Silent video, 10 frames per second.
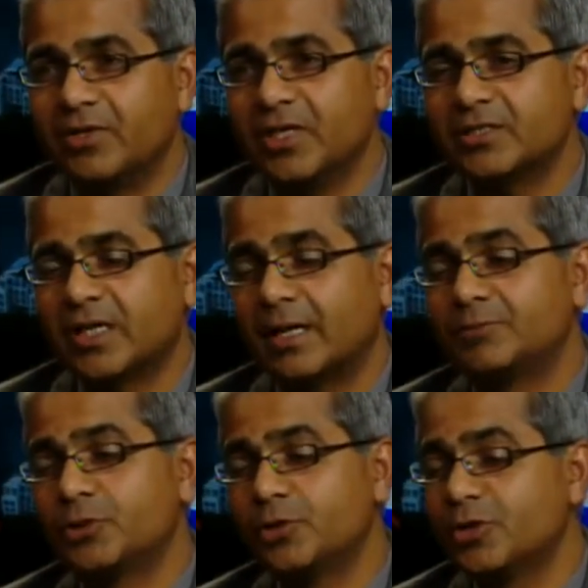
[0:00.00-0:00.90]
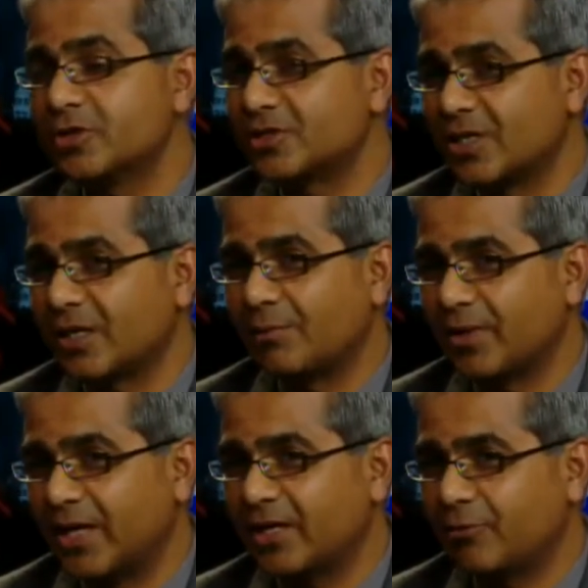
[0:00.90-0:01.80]
years and I'm sure you're still
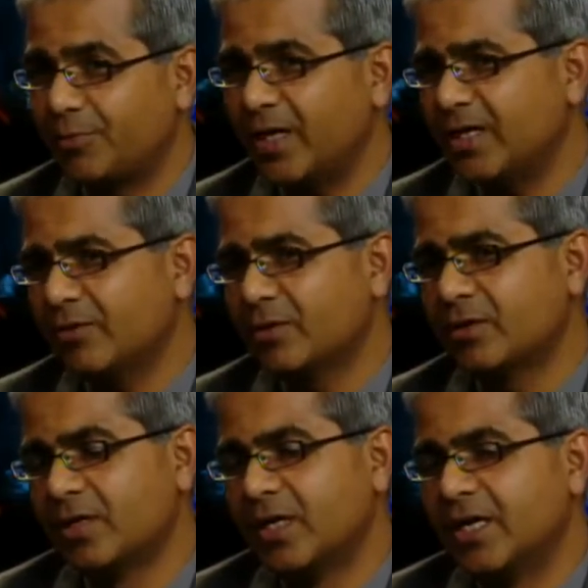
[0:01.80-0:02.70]
complaining of pain even